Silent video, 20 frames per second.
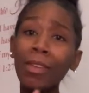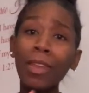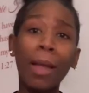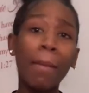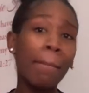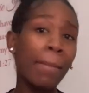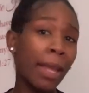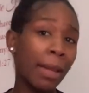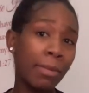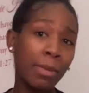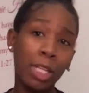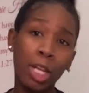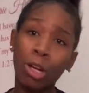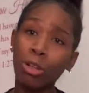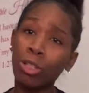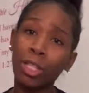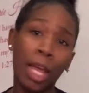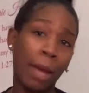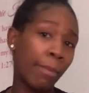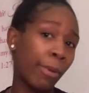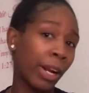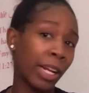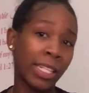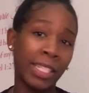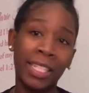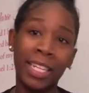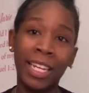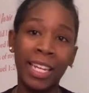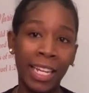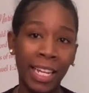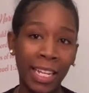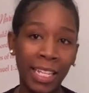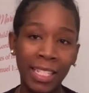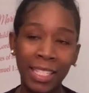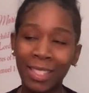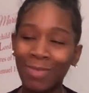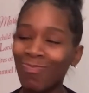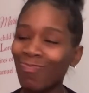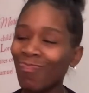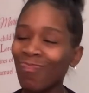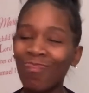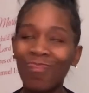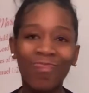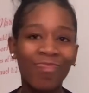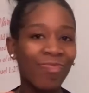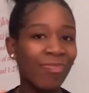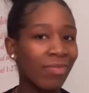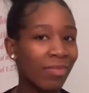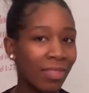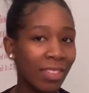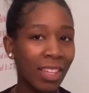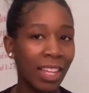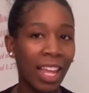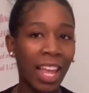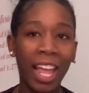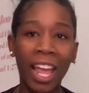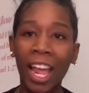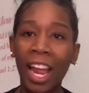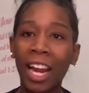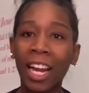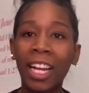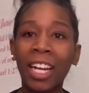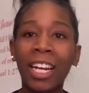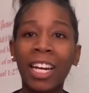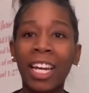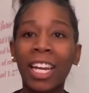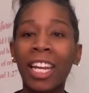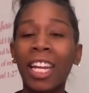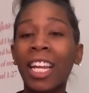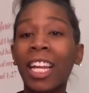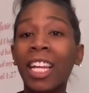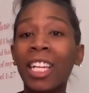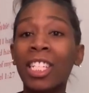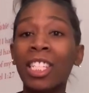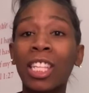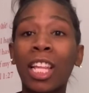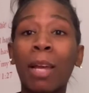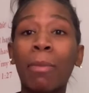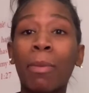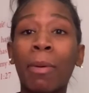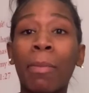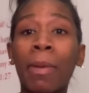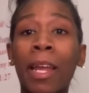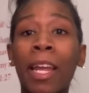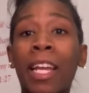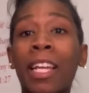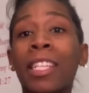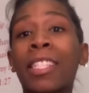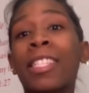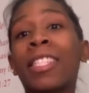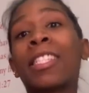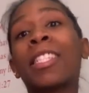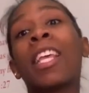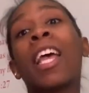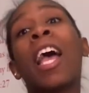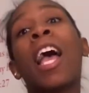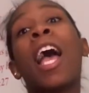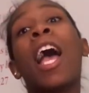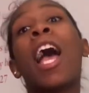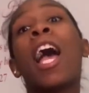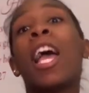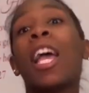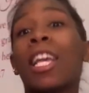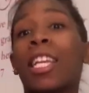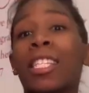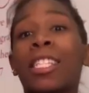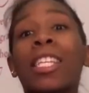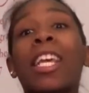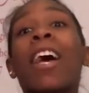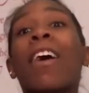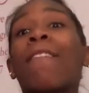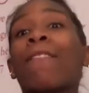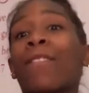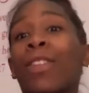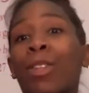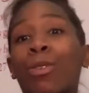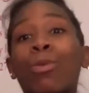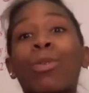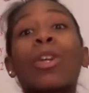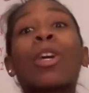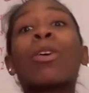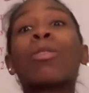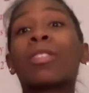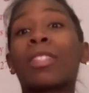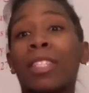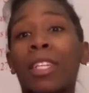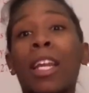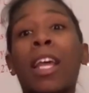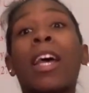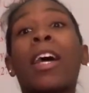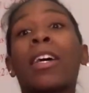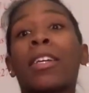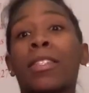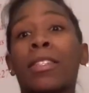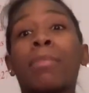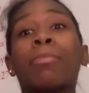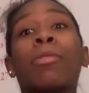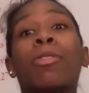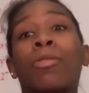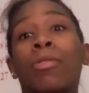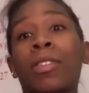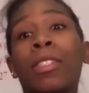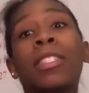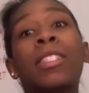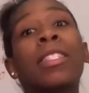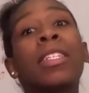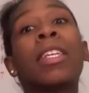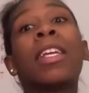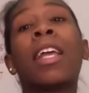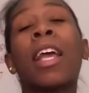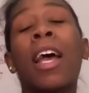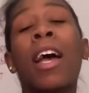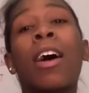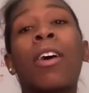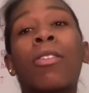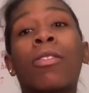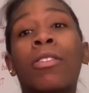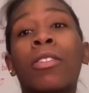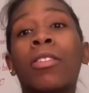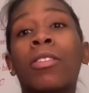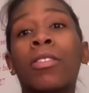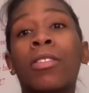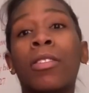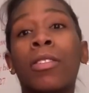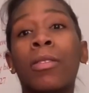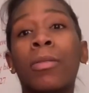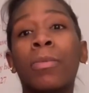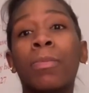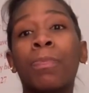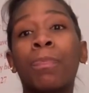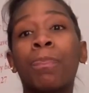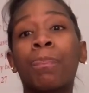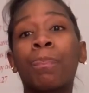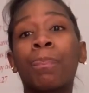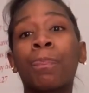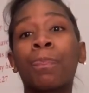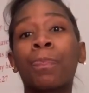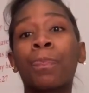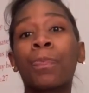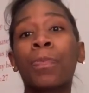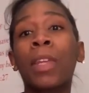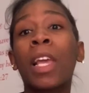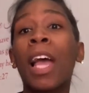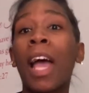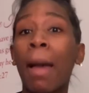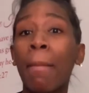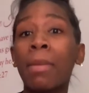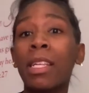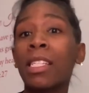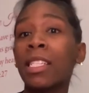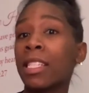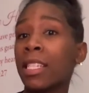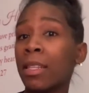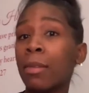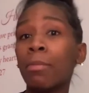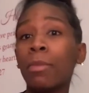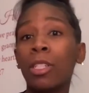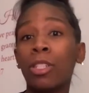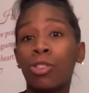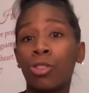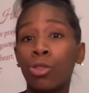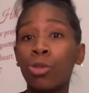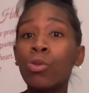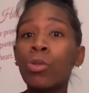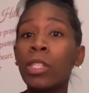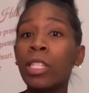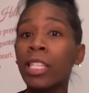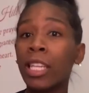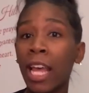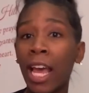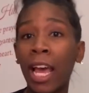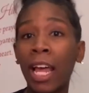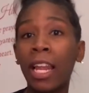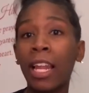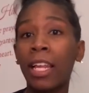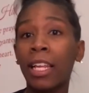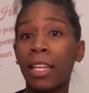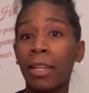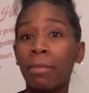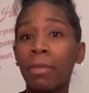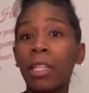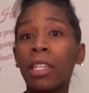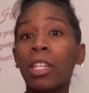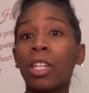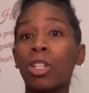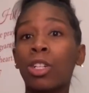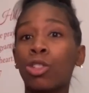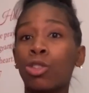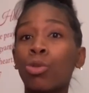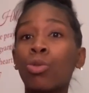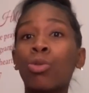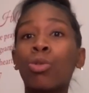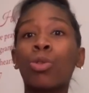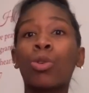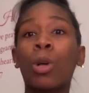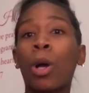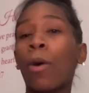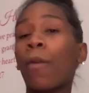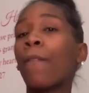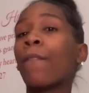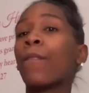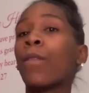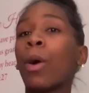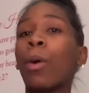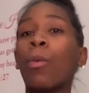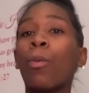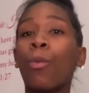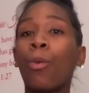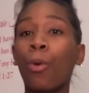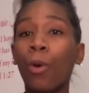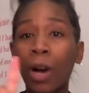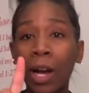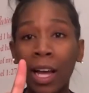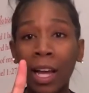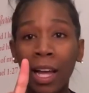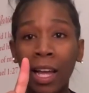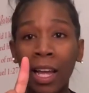Baby, those not Braxton Hicks. And cut it, it's labor pains it's time for you to go to the hospital and see how um how many centimeters you can dilate because you can go from one